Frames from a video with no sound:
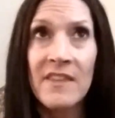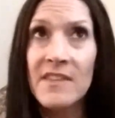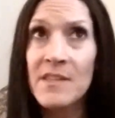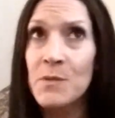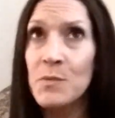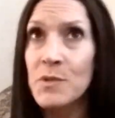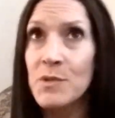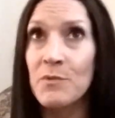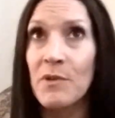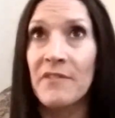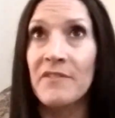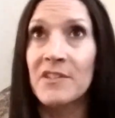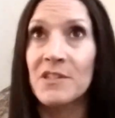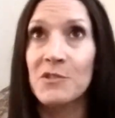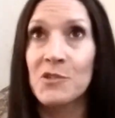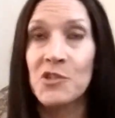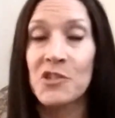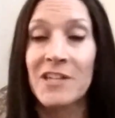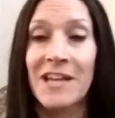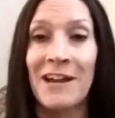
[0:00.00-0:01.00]
This was
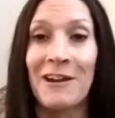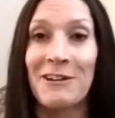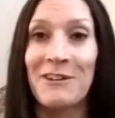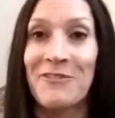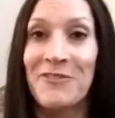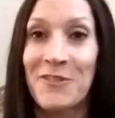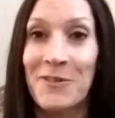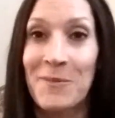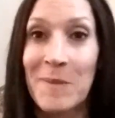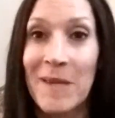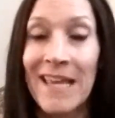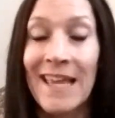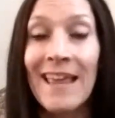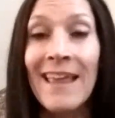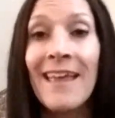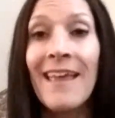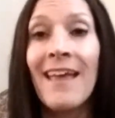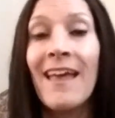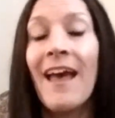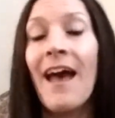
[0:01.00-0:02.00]
revolutionary for me.
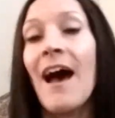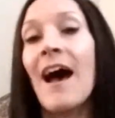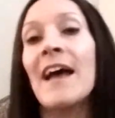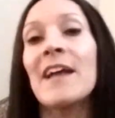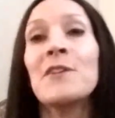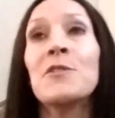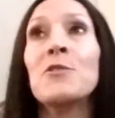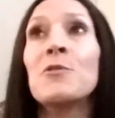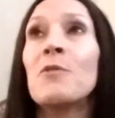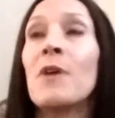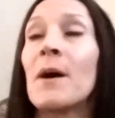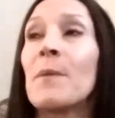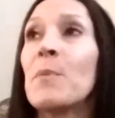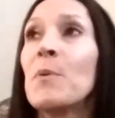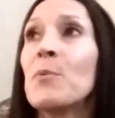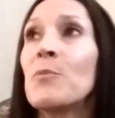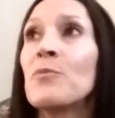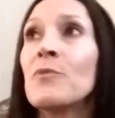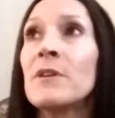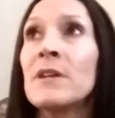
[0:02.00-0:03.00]
I grew
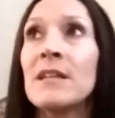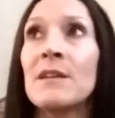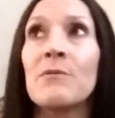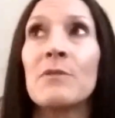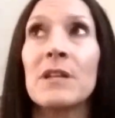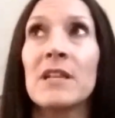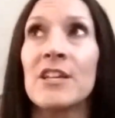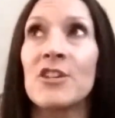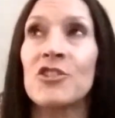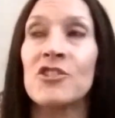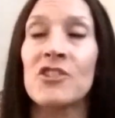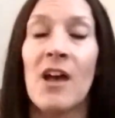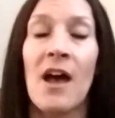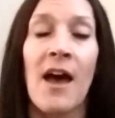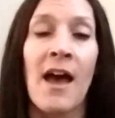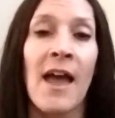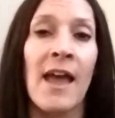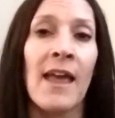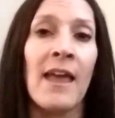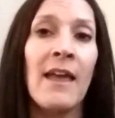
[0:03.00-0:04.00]
up really, really
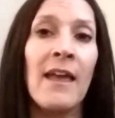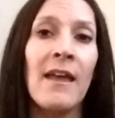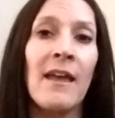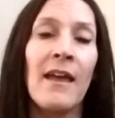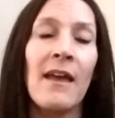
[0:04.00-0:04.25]
shy,